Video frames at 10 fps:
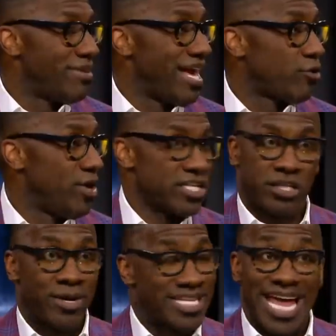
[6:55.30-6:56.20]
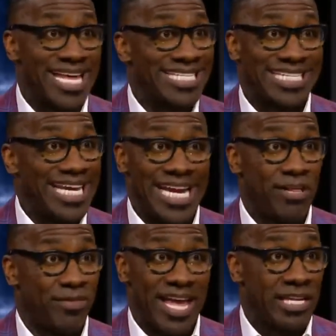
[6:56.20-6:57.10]
like Grinch, because I didn't see
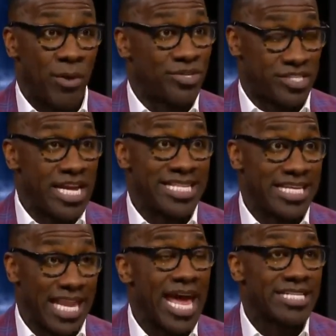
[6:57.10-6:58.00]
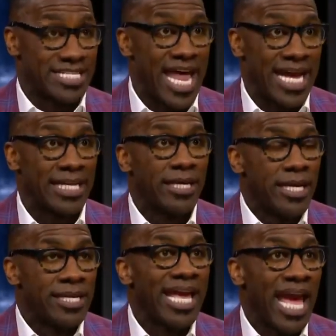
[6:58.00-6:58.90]
anything that was stingy last night.
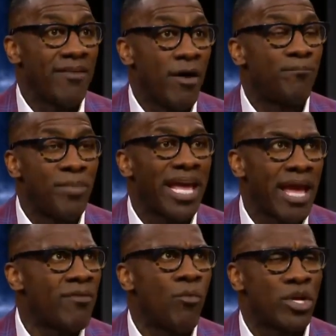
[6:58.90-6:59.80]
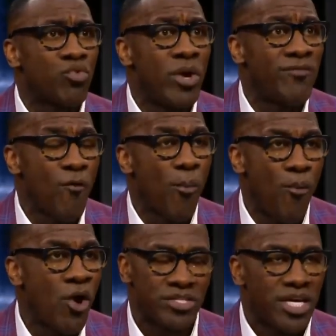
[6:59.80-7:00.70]
They gave up what, 24 points?